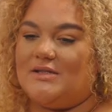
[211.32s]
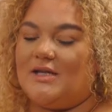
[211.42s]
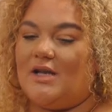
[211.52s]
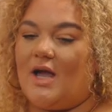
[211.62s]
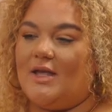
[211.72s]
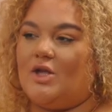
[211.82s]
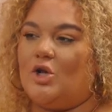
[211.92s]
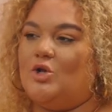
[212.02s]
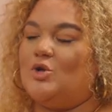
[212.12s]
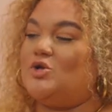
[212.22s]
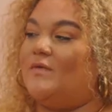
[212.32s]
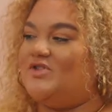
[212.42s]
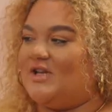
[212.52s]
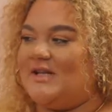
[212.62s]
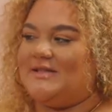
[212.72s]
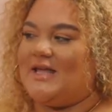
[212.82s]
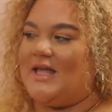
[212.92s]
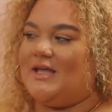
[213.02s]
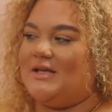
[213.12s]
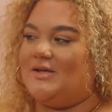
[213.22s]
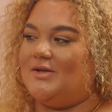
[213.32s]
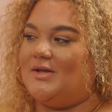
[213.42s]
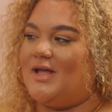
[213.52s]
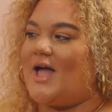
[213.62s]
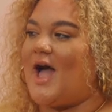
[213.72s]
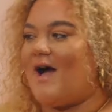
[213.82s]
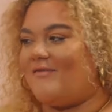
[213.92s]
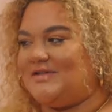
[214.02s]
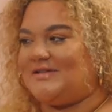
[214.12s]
to like lose your virginity, have